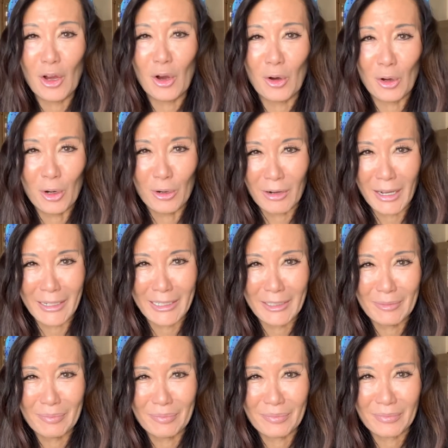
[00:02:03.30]
Alrighty,
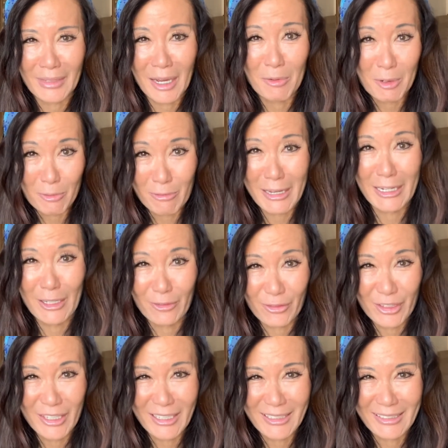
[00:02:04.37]
are we ready for
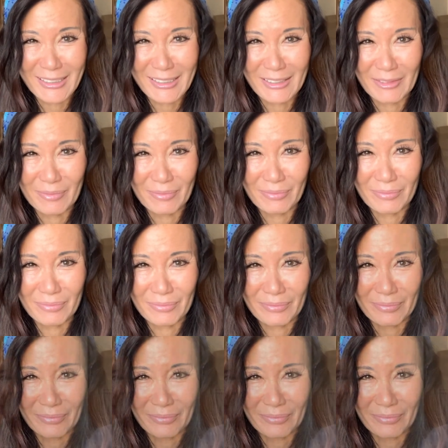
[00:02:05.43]
this? All